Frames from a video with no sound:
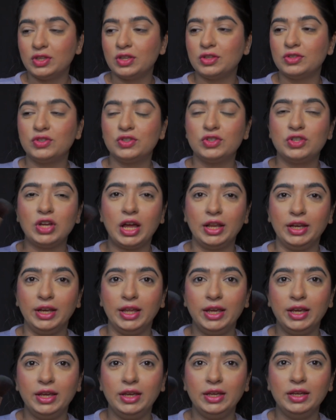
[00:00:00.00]

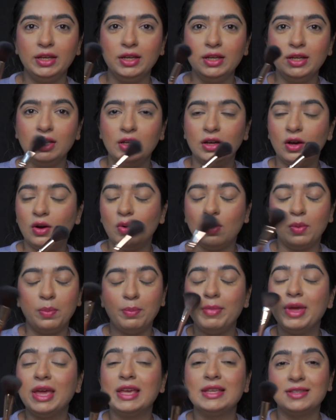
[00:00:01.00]
stunning,
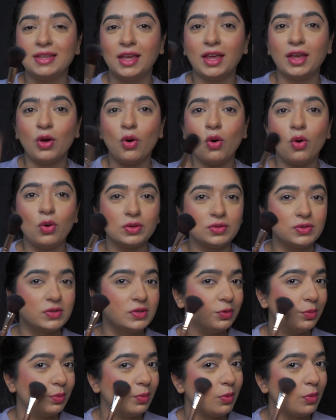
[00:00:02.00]
amazing, awesome